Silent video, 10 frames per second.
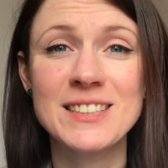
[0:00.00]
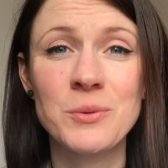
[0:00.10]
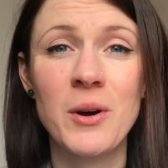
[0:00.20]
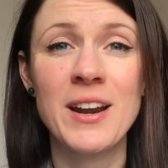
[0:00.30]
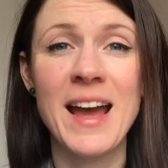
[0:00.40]

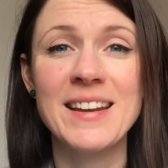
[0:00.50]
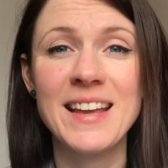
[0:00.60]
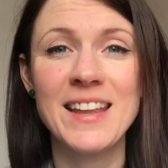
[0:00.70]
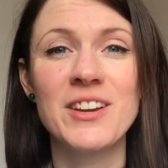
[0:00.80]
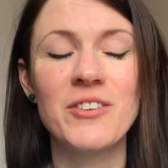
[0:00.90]
this one and
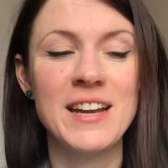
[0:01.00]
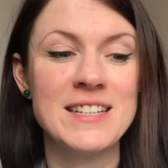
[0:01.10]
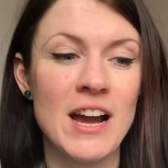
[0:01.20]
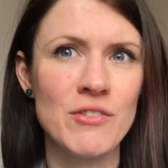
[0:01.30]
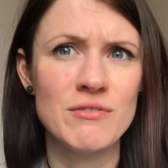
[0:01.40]
get the
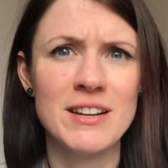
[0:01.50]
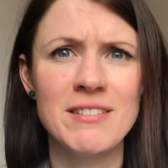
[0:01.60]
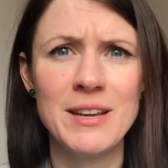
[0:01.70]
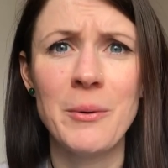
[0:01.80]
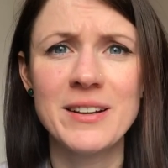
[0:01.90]
grade I really,
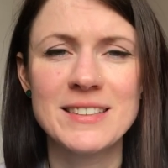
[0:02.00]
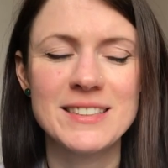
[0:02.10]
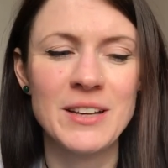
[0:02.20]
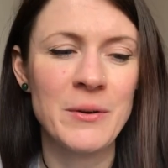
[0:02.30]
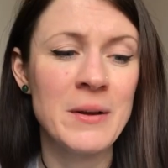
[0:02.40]
really want.
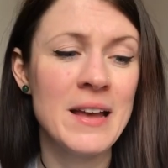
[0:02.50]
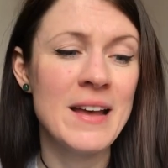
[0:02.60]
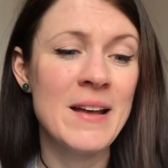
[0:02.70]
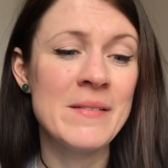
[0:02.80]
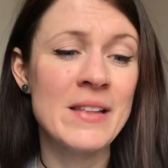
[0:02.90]
So
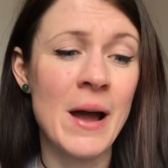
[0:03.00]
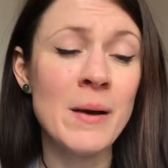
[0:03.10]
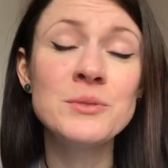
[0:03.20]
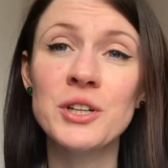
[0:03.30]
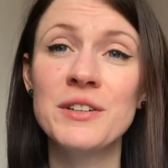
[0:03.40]

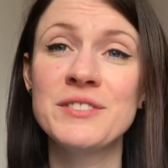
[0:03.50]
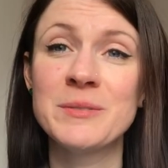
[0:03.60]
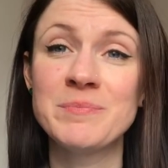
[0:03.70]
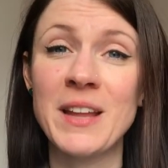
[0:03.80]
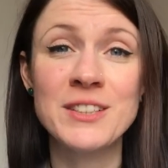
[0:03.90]
I'm chuffed.
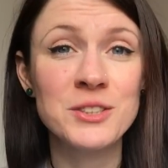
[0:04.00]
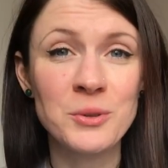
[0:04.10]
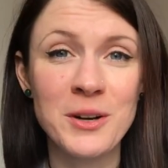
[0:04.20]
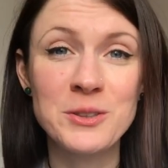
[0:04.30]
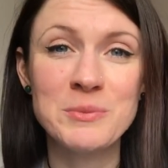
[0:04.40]
I just
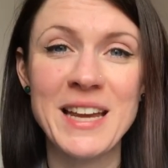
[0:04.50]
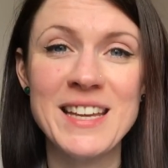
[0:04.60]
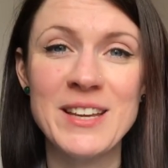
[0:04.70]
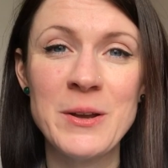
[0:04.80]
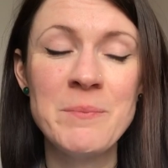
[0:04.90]
thought I'd update
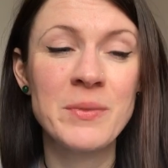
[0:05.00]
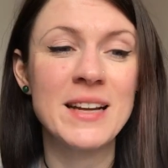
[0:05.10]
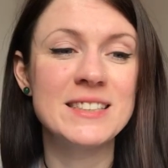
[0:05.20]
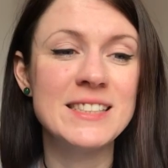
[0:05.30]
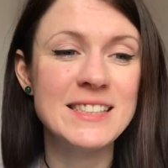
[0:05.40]
you.
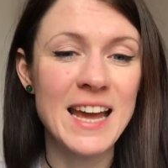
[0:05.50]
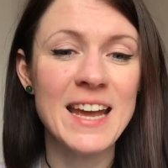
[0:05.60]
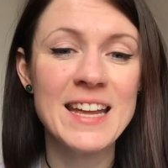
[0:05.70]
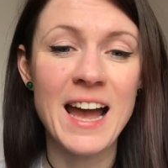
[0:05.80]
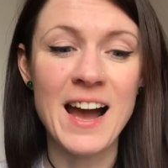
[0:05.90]

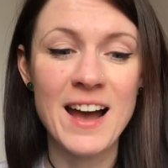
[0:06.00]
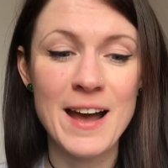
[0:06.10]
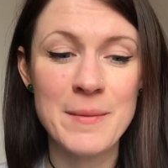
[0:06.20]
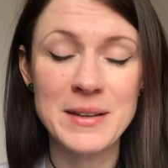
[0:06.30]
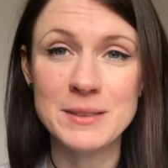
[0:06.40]
Today
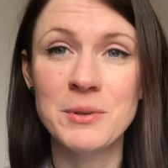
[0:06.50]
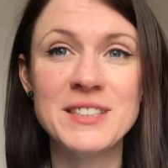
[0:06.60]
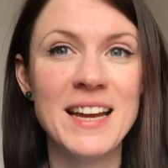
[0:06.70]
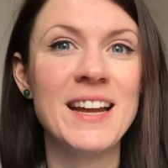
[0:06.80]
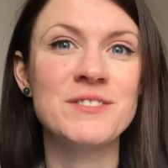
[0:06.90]
is
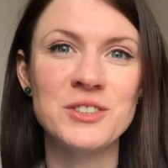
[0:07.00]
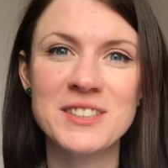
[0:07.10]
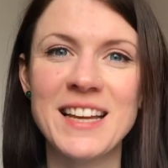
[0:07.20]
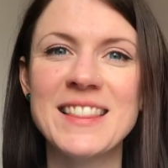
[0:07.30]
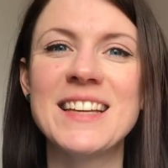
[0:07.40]
Monday, I've just
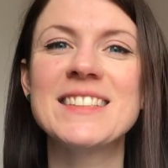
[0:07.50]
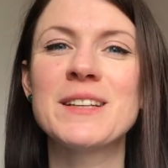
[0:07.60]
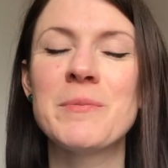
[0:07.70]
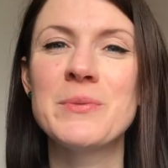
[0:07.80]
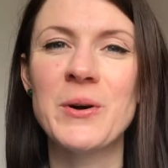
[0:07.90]
said this,
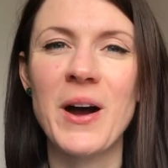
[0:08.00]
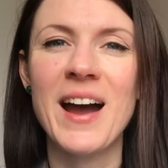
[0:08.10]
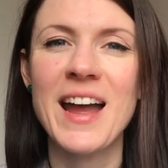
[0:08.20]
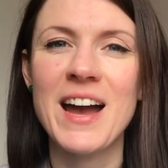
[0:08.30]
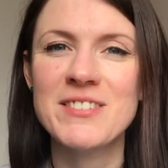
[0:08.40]
but I
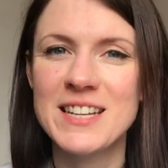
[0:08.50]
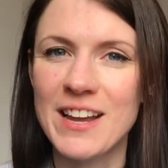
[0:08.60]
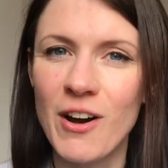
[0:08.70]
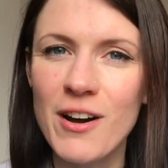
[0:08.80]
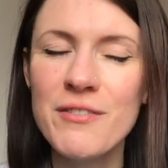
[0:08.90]
have a day
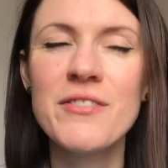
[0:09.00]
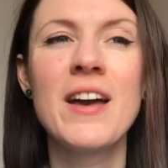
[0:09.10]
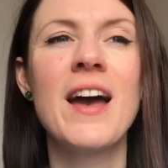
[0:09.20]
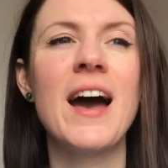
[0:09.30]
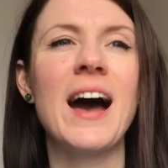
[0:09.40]
off,
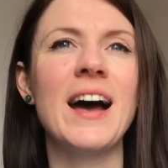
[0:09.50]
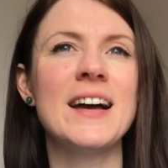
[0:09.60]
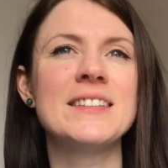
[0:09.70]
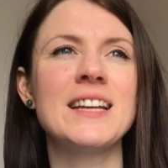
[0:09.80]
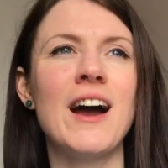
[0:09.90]

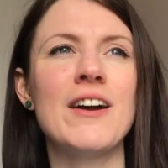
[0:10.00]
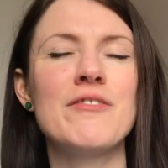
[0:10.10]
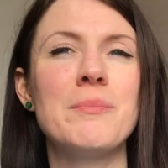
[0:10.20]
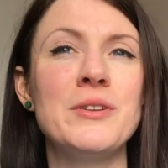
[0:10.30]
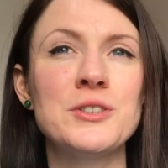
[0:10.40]
and I've
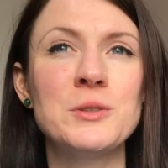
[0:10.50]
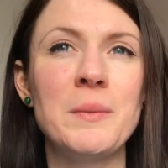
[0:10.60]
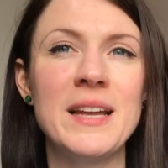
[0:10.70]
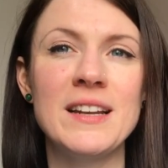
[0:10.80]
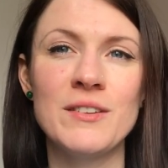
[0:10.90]
just
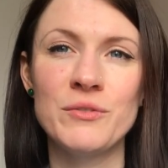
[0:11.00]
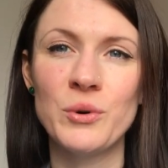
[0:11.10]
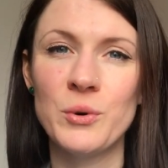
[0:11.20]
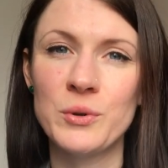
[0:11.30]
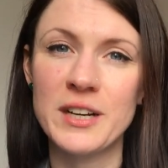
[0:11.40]
been
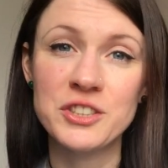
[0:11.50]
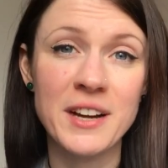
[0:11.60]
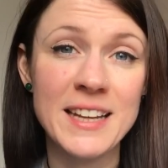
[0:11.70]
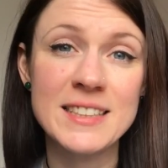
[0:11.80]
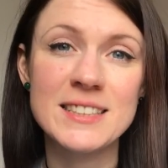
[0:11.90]
for a
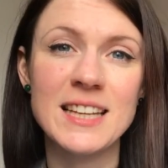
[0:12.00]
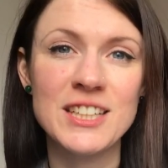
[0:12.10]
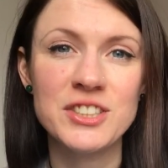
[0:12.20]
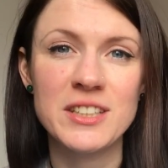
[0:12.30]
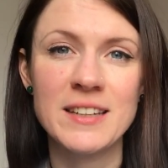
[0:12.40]
training
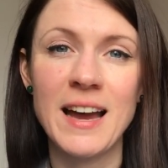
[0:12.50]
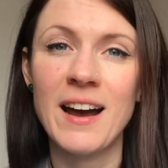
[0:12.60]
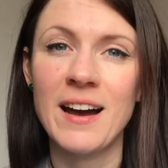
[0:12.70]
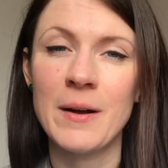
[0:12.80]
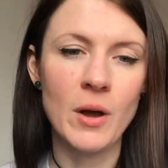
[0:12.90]
session
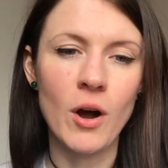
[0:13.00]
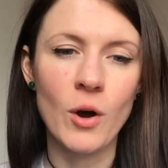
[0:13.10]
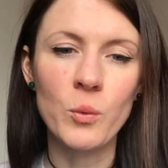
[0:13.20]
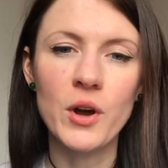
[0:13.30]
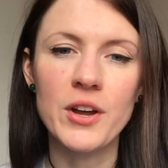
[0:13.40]
at
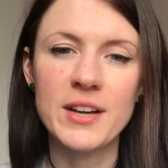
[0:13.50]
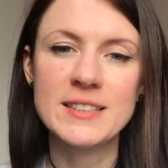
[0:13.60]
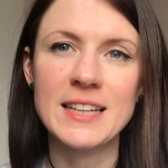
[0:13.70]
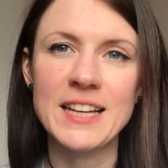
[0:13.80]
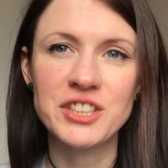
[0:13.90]
our
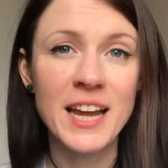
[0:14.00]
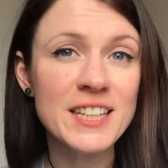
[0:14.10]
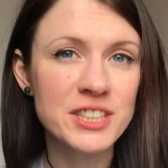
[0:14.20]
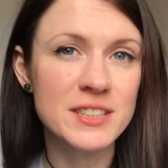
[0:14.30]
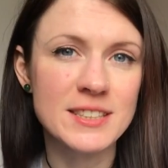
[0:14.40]
works
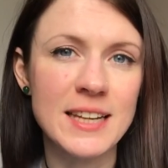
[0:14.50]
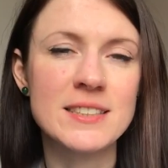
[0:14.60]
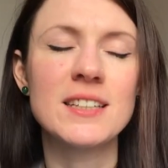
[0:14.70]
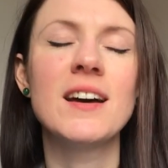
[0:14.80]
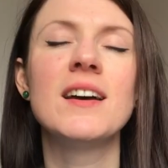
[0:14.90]
education
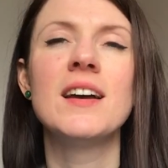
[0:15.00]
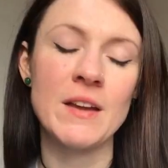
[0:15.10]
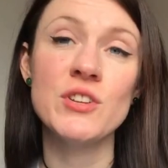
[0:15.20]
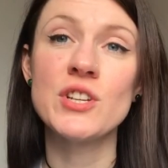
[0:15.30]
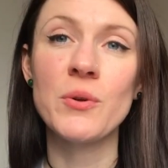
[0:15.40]
centre.
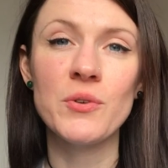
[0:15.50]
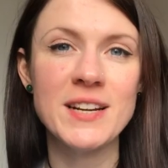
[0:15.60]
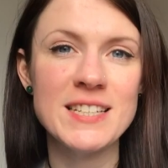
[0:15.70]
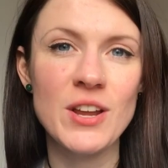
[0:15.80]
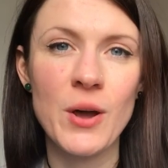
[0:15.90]
If you don't
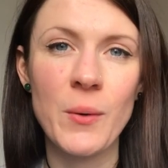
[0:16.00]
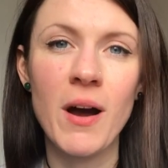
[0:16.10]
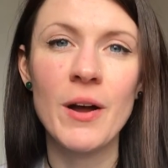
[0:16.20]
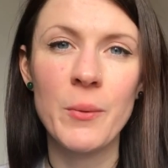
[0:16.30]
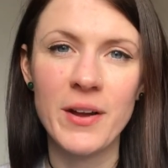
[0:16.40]
already know,
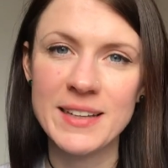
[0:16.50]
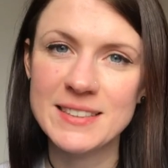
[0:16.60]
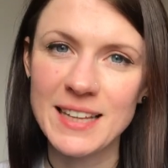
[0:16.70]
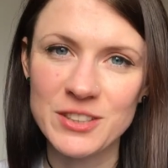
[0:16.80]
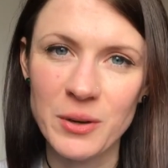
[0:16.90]
I work in
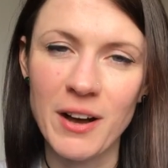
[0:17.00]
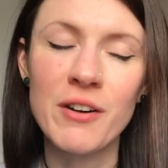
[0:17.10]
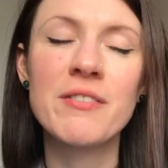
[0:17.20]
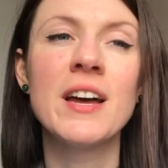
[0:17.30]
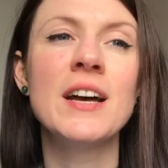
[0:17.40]
sexual
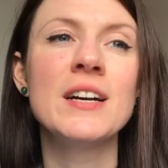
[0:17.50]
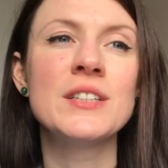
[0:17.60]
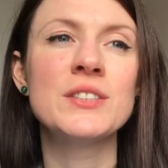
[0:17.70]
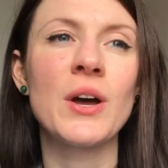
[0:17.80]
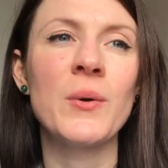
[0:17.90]
health.
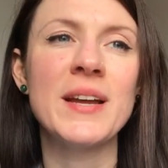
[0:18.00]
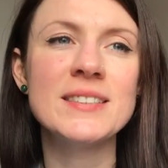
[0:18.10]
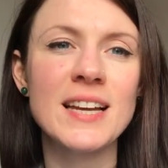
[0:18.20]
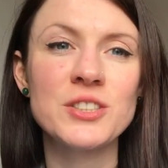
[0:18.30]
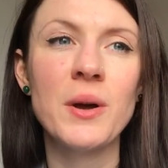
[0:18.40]
So in
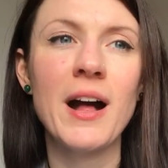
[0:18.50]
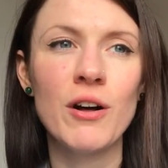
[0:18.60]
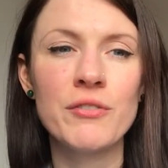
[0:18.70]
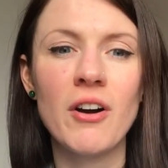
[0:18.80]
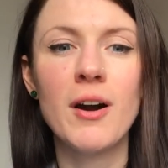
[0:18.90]
sexual
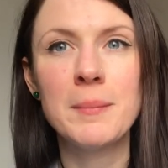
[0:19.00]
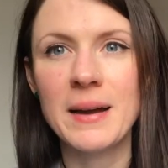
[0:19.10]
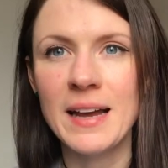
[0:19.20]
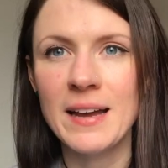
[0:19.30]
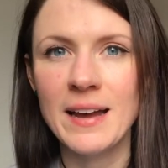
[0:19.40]
health, I'm
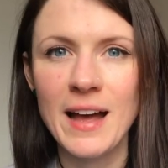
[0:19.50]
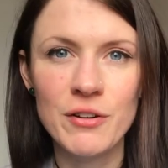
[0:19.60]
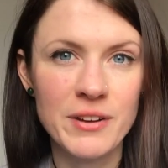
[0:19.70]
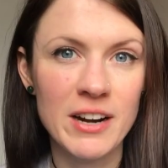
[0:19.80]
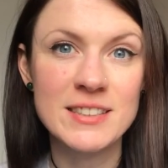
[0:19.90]
a
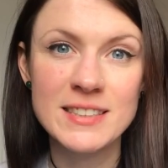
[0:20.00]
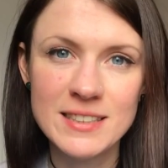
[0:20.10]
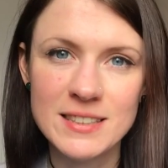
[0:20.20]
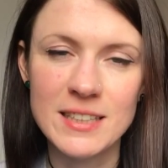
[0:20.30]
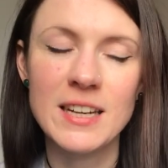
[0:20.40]
healthcare
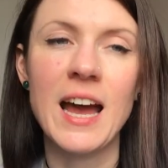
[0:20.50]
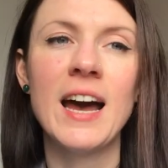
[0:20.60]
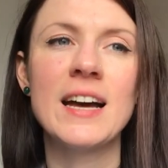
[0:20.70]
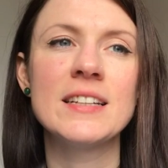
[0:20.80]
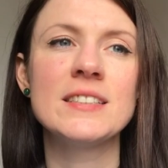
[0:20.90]
assistant,
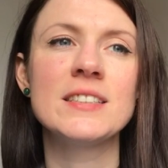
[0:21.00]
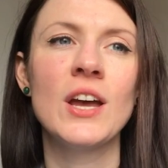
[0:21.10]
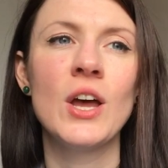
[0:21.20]
and